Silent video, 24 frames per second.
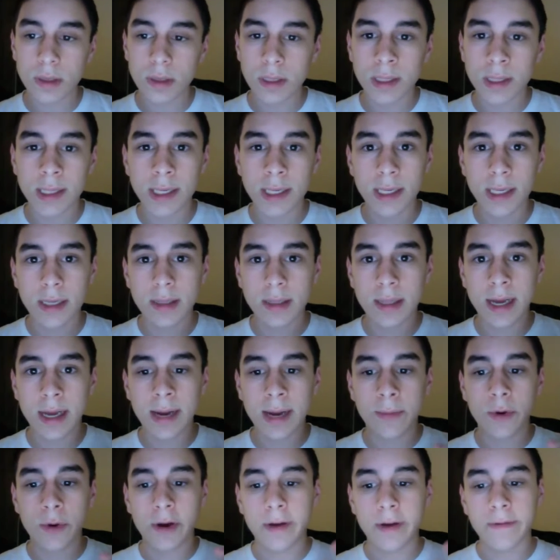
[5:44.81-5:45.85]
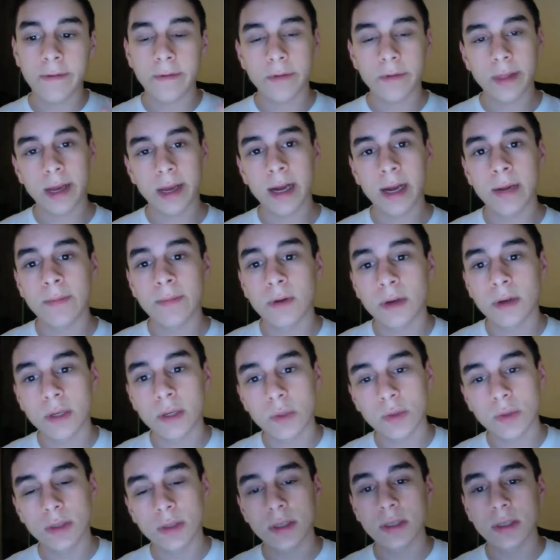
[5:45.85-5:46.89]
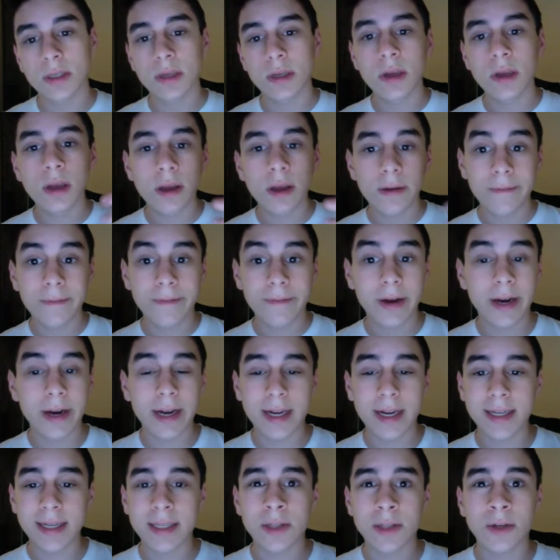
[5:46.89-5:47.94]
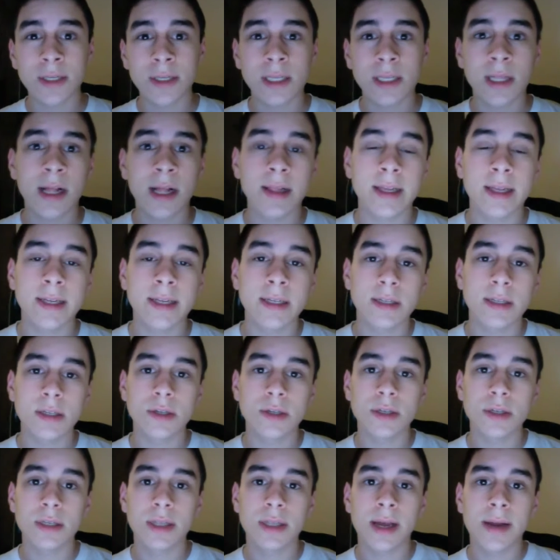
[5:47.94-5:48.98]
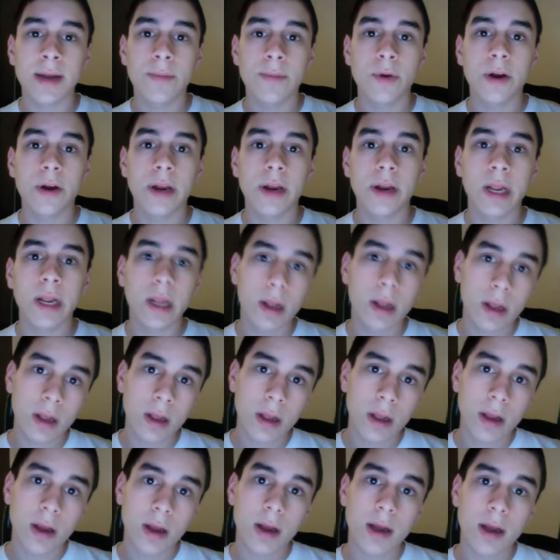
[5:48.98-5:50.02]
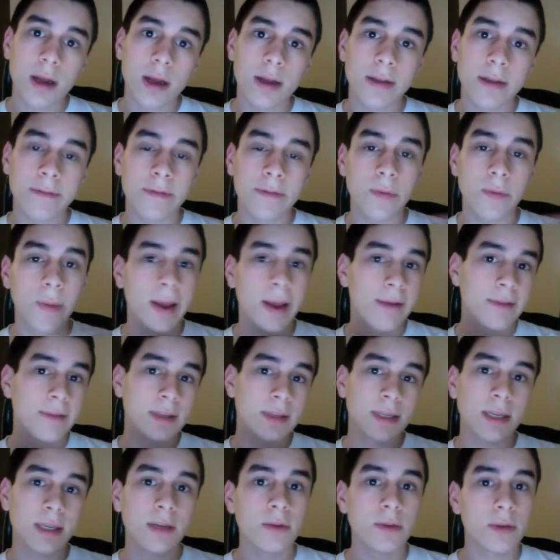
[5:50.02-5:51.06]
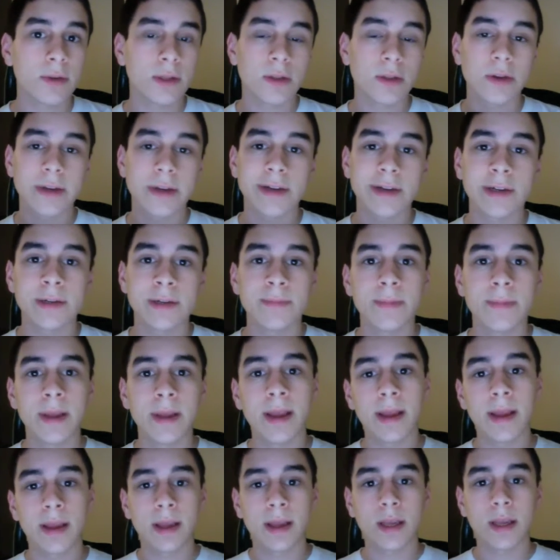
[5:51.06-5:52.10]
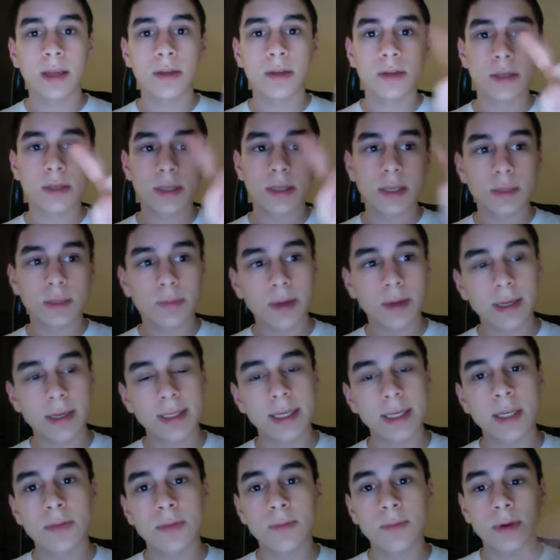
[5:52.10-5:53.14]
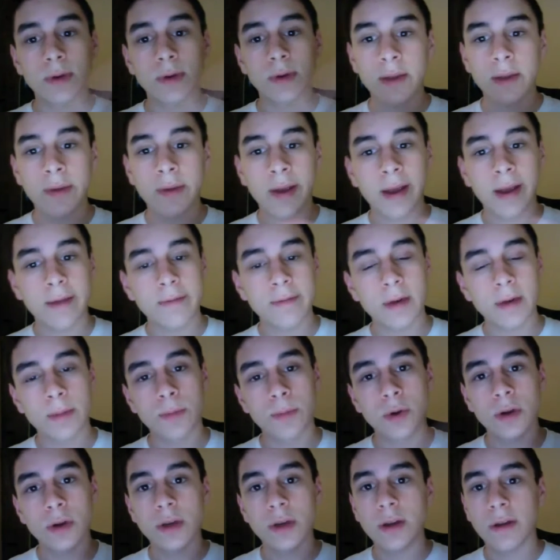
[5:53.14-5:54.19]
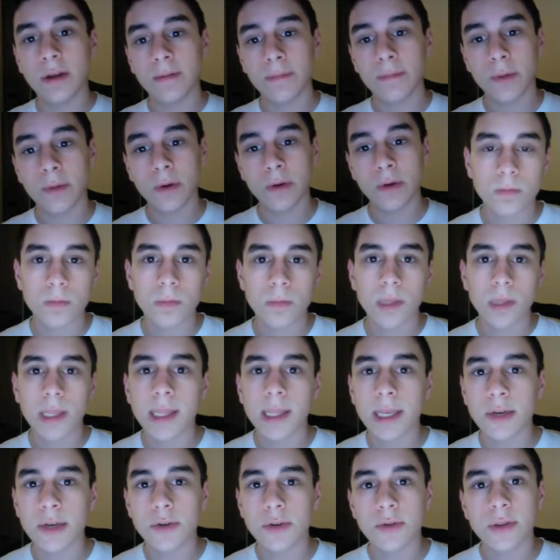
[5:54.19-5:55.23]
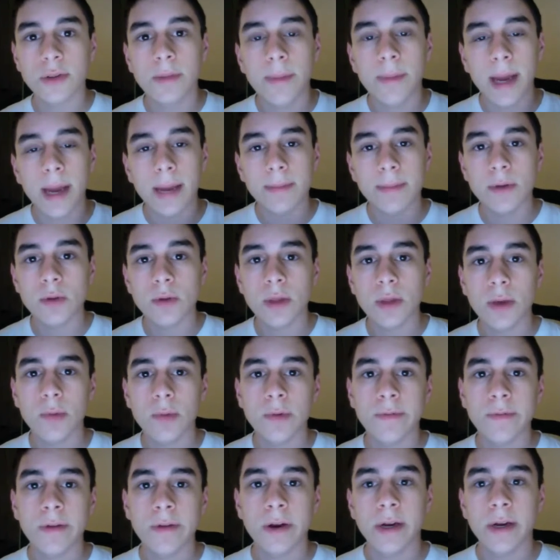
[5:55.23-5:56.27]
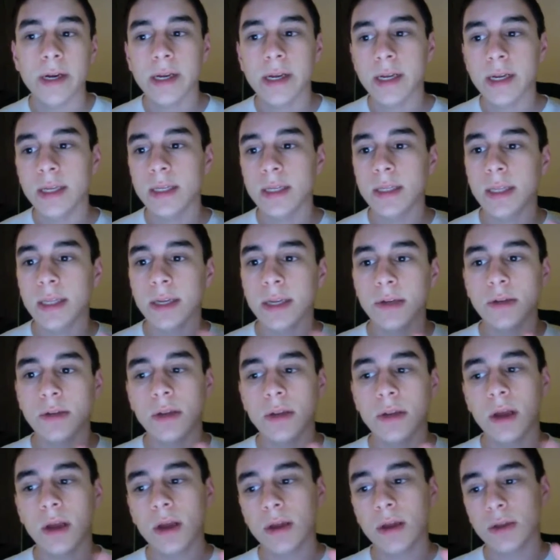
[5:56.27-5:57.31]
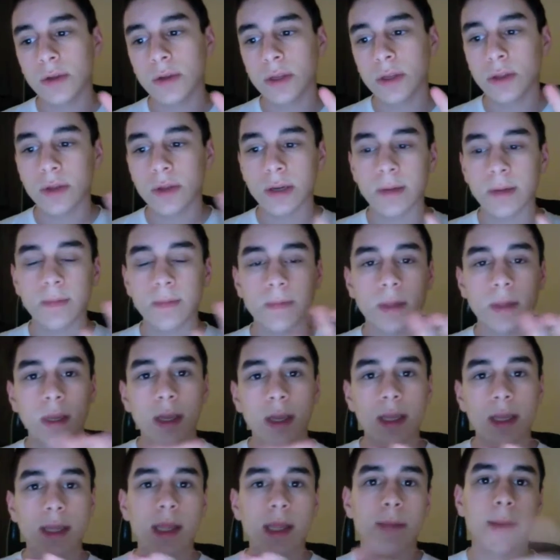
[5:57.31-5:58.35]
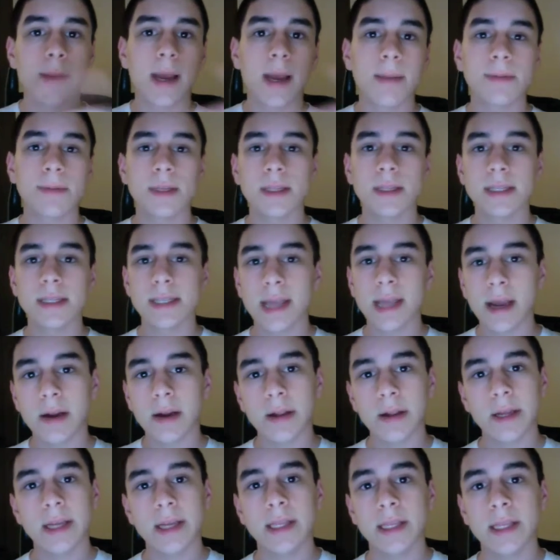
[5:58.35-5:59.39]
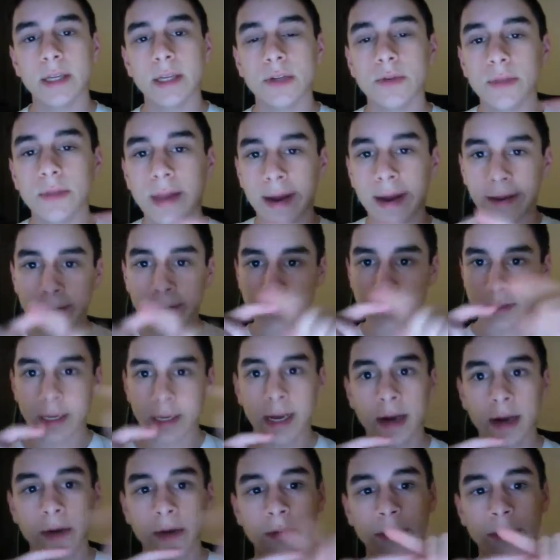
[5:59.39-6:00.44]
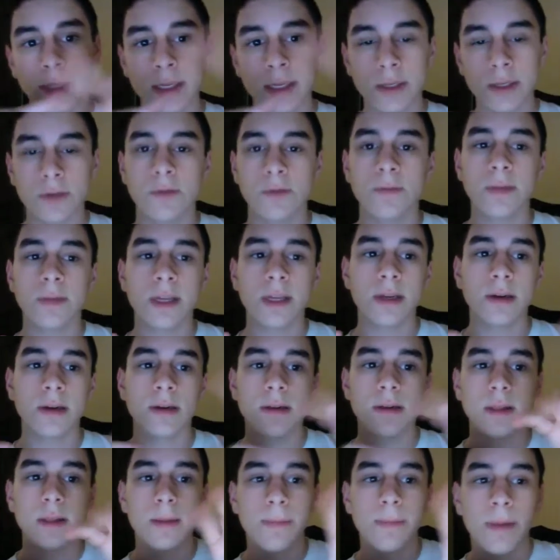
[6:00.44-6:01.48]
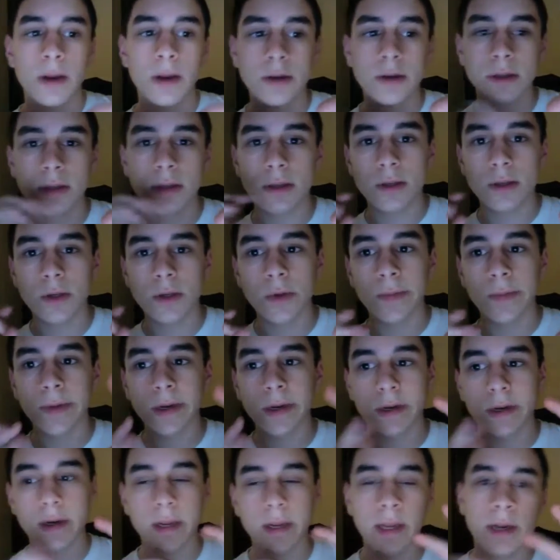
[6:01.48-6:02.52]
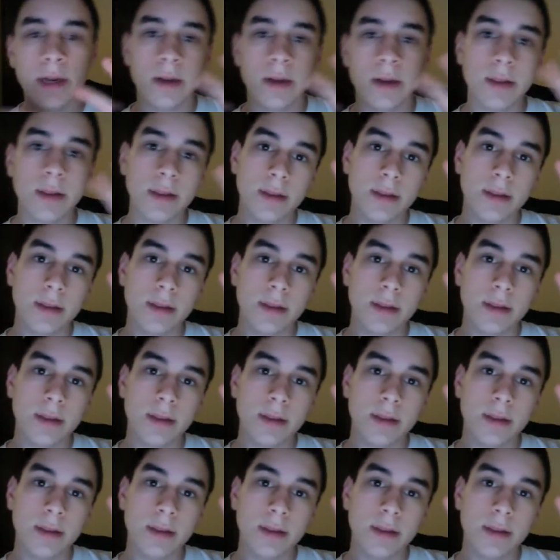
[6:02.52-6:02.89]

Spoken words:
The library for the iBooks was very nice. It looks a lot like Delicious Library. If you haven't seen, you could look it up. It just displays each book that you have in a bookshelf mode. They showed the maps that were very nice. You can look up the maps of the satellite, and they showed the Eiffel Tower, and they zoomed in. They pinched and zoomed in on the